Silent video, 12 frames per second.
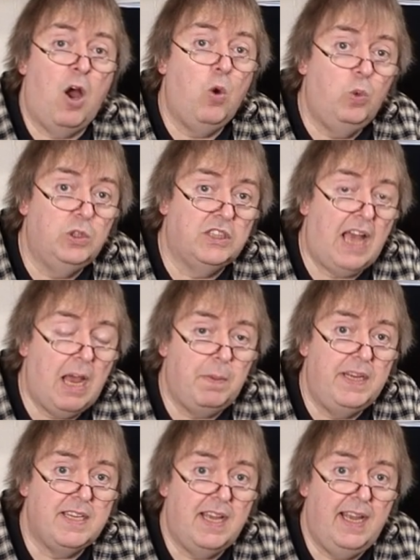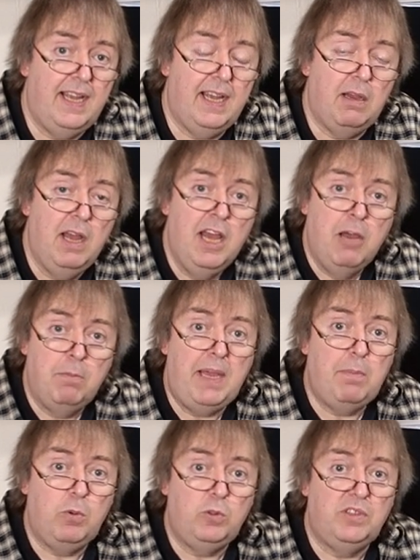Always happy to hear
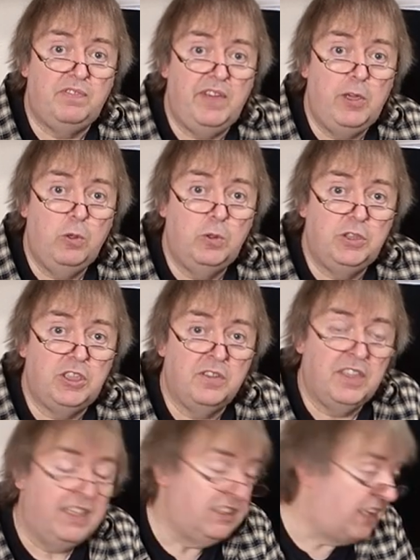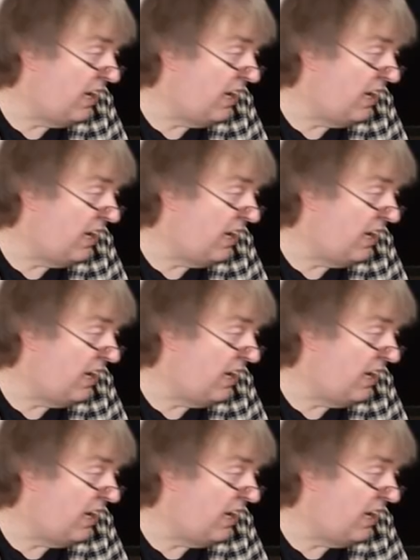people's views on things.